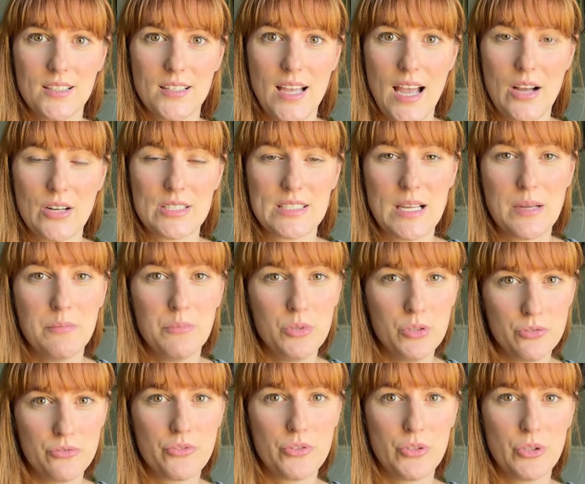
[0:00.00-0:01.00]
How does that
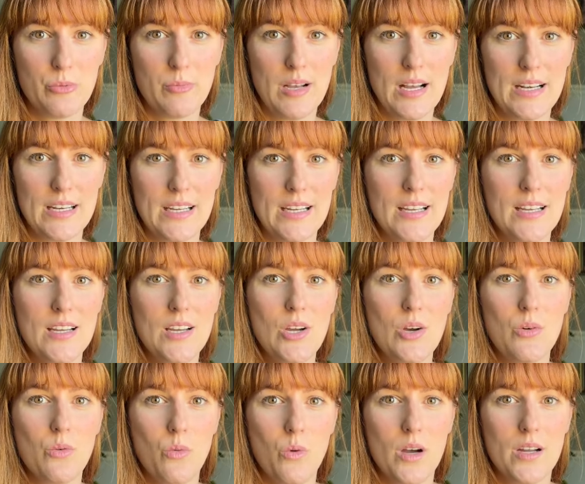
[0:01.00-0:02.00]
move through your body?
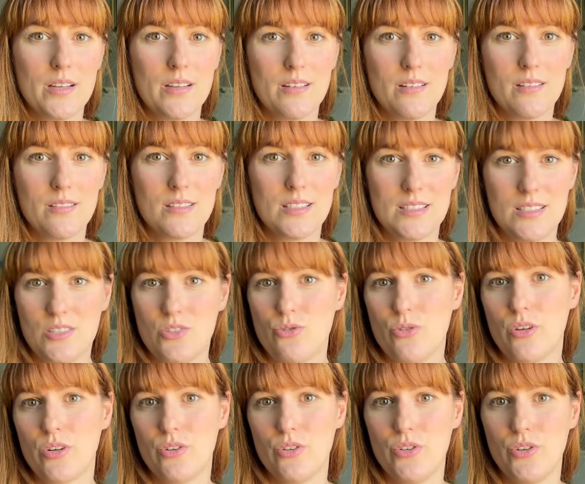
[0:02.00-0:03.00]
What does it
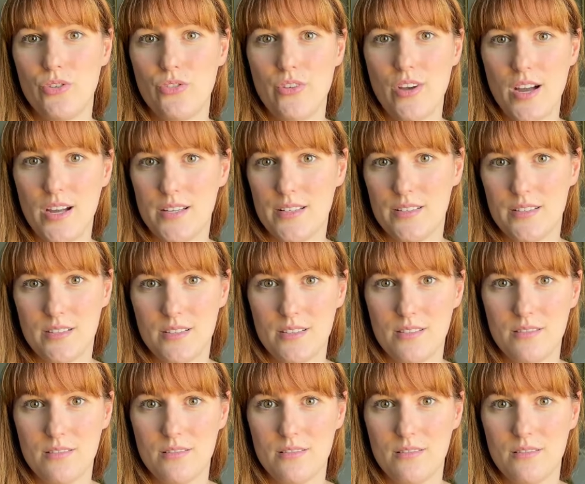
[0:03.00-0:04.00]
trigger in your thoughts?
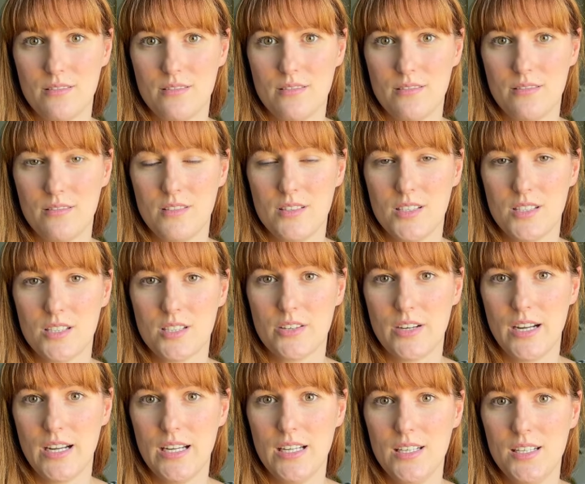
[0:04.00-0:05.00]

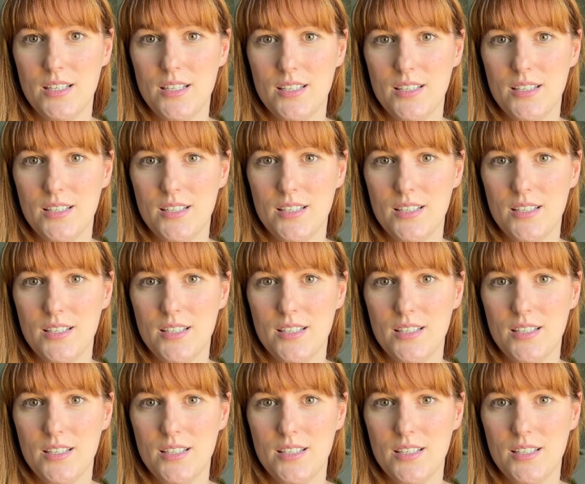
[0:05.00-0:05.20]
Right?